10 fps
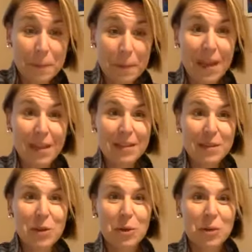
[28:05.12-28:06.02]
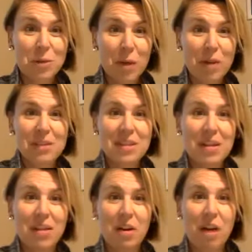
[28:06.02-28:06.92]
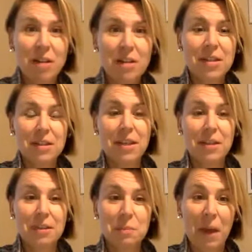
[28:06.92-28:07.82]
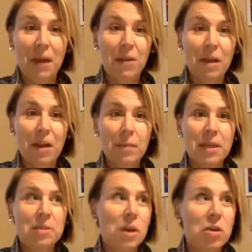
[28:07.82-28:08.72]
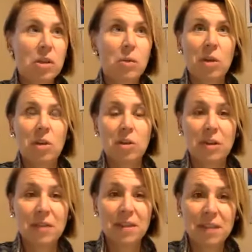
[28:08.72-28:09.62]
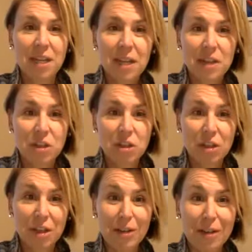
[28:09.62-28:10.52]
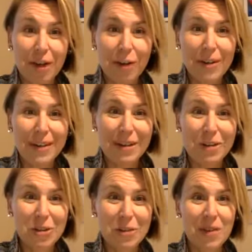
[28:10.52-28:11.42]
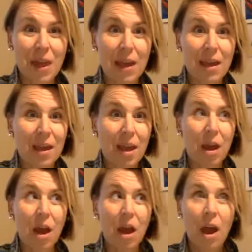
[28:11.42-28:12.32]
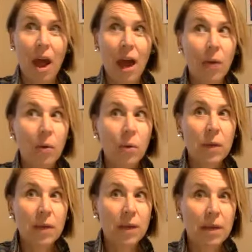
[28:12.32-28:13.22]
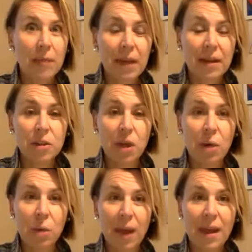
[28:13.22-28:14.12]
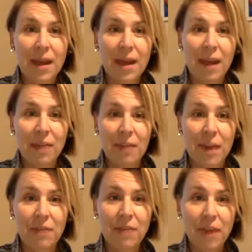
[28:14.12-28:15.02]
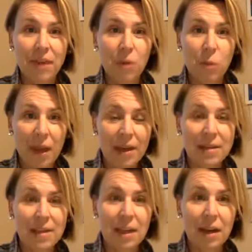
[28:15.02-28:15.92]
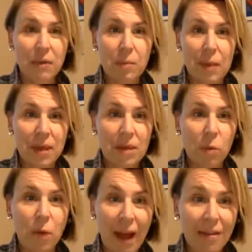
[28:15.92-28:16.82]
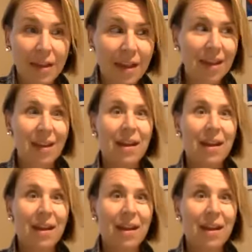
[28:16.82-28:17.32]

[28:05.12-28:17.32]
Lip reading: it is those ones that are constantly inspiring. I mean, especially when you're in the ditch, and you're just like, how are we going to manage our way? And they find a way to get everybody to rally.